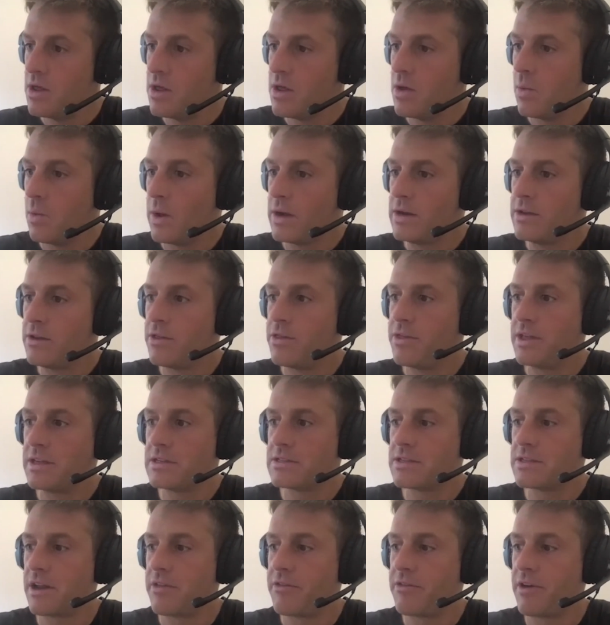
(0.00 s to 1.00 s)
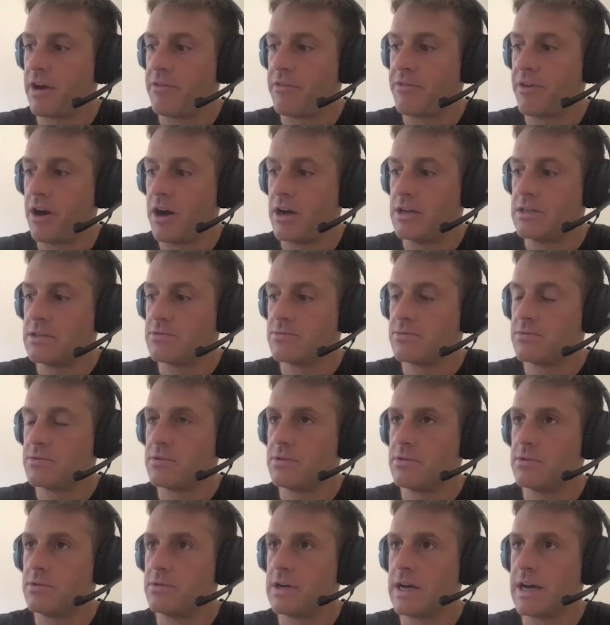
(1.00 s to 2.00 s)
one of the things that I find
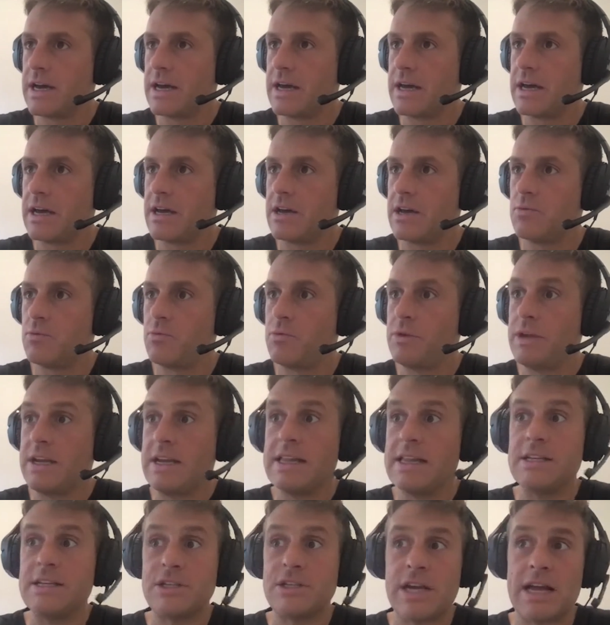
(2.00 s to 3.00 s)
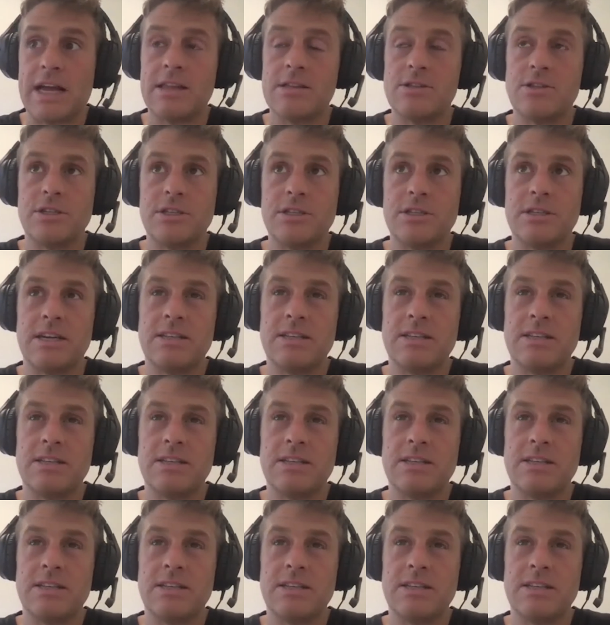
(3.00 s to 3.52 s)
really challenging,